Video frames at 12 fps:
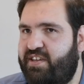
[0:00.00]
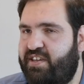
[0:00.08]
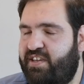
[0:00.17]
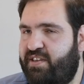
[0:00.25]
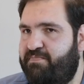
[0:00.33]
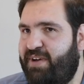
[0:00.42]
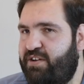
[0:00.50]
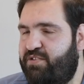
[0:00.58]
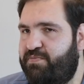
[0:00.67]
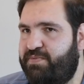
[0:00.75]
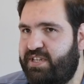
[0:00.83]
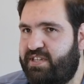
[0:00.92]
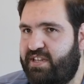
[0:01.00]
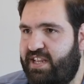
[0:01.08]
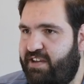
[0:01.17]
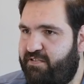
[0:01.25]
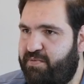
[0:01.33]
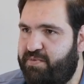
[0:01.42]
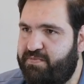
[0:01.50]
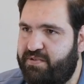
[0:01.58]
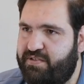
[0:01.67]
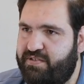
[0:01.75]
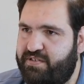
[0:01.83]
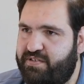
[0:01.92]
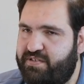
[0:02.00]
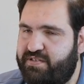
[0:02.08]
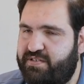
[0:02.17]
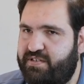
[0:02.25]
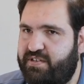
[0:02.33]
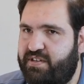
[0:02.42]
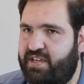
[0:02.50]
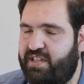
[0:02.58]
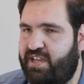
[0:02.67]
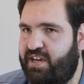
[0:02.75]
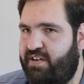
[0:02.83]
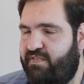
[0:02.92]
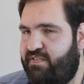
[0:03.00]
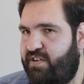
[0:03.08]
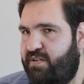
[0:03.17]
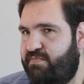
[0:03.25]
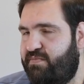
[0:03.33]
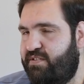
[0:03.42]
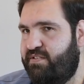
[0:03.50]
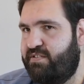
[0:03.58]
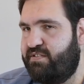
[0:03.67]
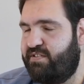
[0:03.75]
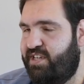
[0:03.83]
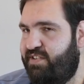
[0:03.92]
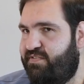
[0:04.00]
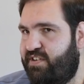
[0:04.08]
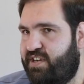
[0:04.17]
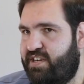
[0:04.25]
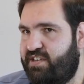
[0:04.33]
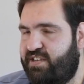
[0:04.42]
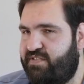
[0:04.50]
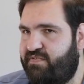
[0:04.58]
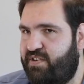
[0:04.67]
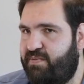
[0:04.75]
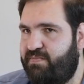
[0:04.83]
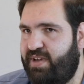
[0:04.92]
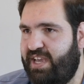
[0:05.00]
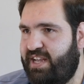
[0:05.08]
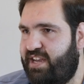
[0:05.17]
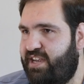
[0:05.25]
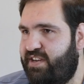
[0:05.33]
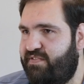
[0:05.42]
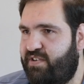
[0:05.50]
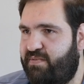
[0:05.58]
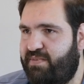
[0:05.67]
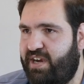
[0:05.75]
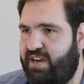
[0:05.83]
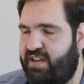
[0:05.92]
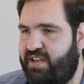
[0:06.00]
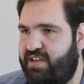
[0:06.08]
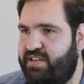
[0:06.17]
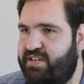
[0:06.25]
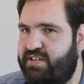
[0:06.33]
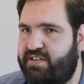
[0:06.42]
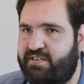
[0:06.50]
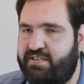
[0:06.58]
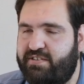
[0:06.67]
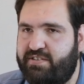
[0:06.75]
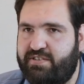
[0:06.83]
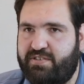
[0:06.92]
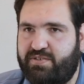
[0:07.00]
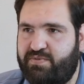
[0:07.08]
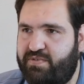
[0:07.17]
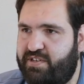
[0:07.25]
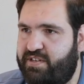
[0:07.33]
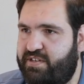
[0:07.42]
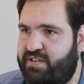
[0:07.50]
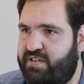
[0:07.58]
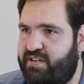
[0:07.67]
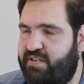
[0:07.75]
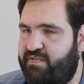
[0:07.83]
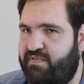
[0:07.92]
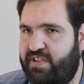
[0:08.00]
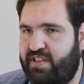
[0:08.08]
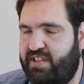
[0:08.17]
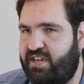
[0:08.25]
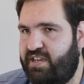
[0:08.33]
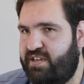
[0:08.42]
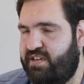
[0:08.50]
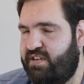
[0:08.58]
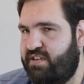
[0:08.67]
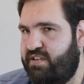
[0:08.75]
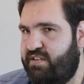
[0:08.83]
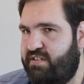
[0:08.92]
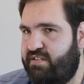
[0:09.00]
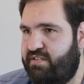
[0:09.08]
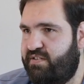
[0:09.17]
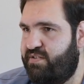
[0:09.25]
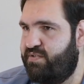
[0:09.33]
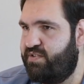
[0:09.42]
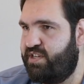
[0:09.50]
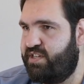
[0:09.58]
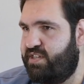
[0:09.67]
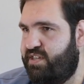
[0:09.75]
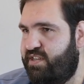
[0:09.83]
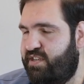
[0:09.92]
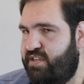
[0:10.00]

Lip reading: In my group is 11 people, and they are from different countries, from England, from Ireland, Sweden, Finland, Greece.